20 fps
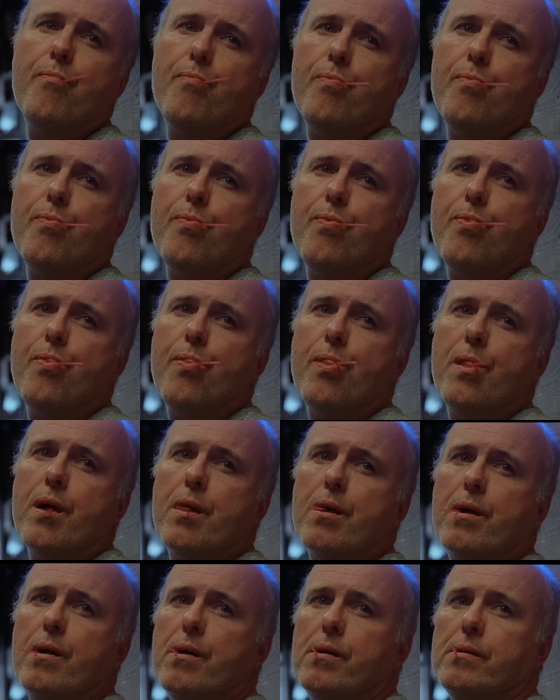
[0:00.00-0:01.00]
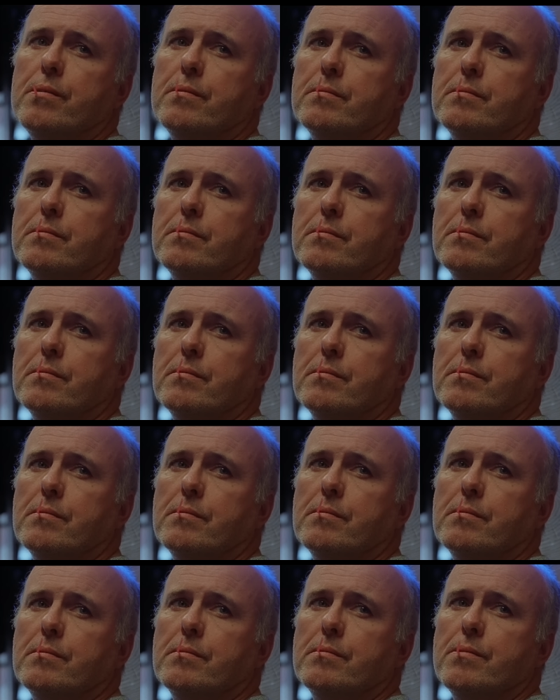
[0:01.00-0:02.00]
advanced mathematics when I was,
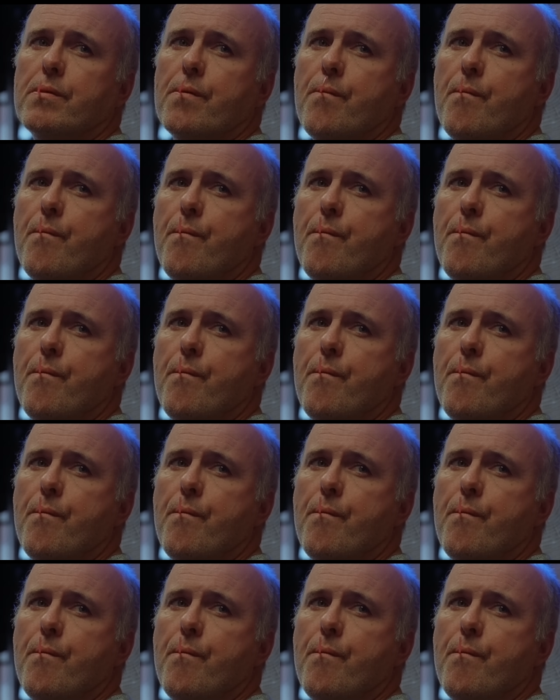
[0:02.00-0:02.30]
when I was